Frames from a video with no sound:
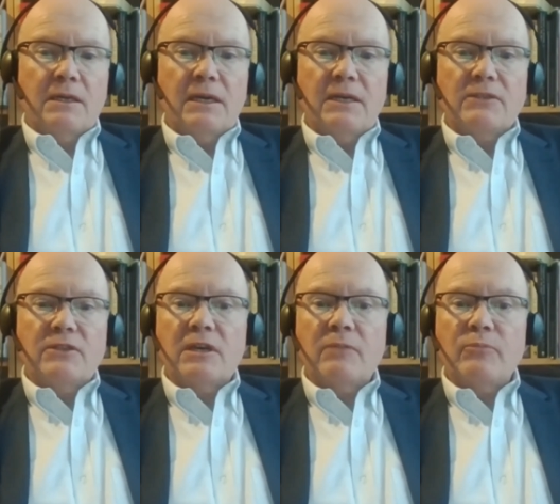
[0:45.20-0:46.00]
As a
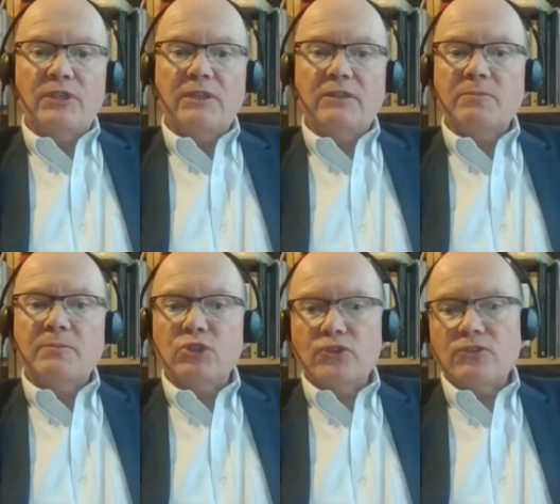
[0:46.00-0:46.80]
company, its
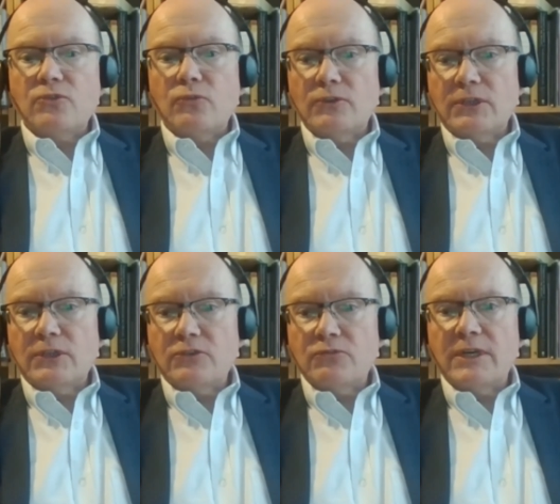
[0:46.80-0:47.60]
mission is also
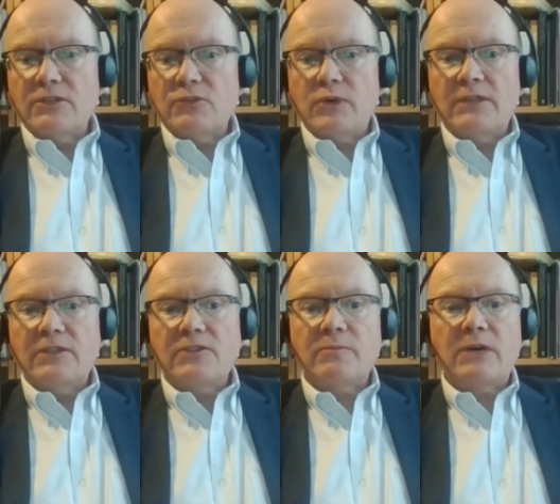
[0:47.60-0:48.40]
to raise
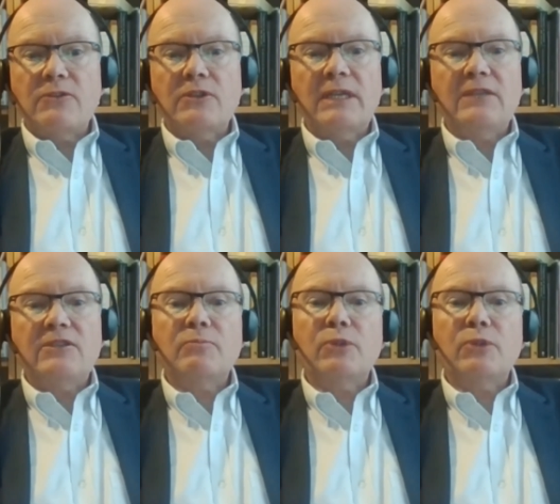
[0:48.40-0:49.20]
awareness about the
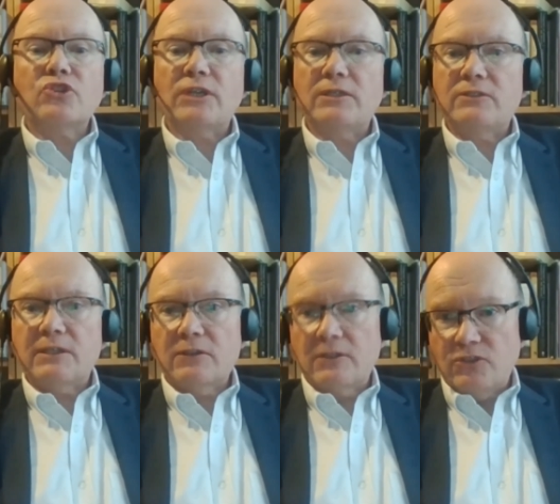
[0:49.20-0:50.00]
latest blockchain
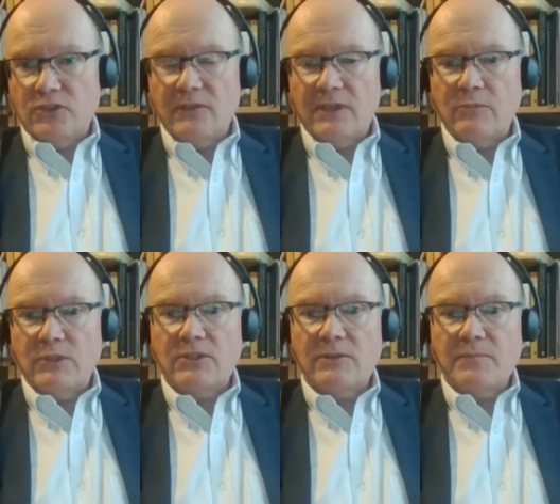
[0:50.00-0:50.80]
technology
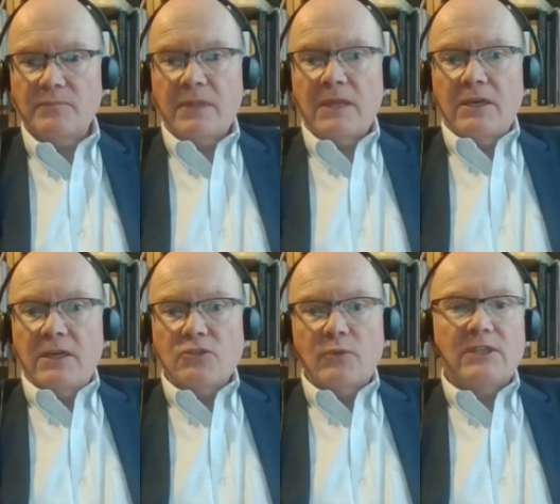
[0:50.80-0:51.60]
developments,
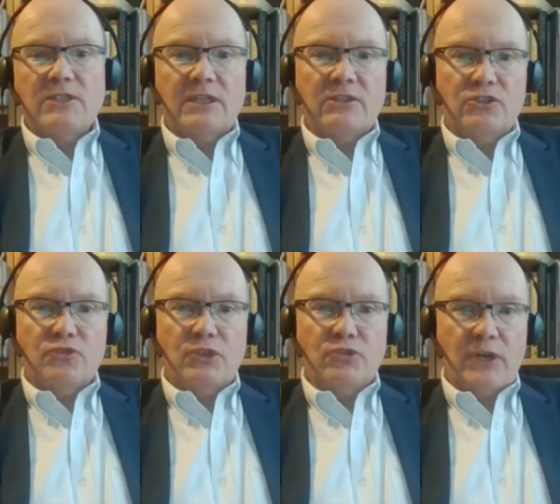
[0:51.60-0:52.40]
as well as
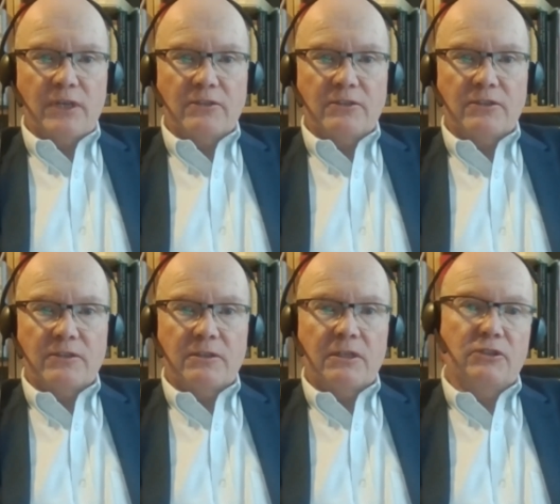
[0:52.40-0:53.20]
industry trends
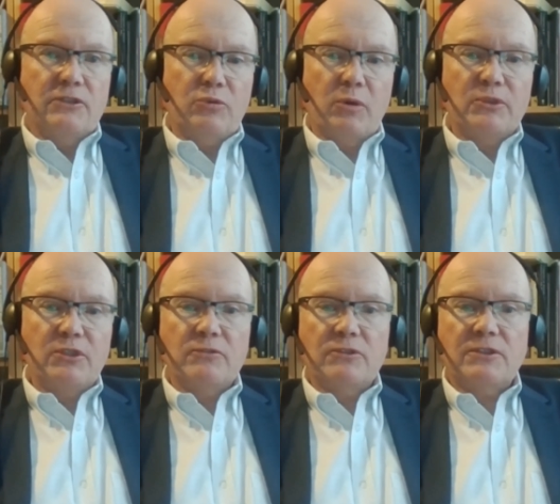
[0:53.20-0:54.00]
and new
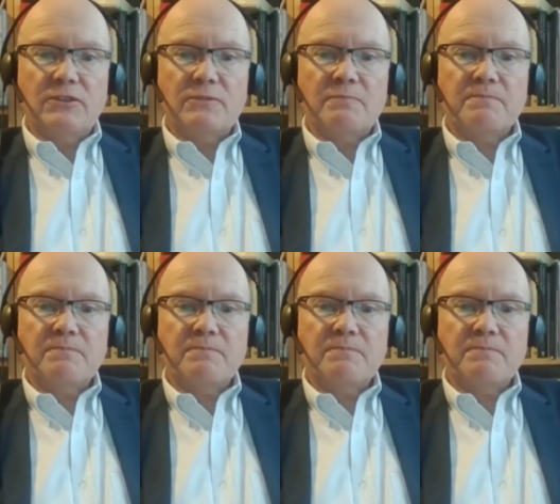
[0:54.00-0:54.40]
opportunities.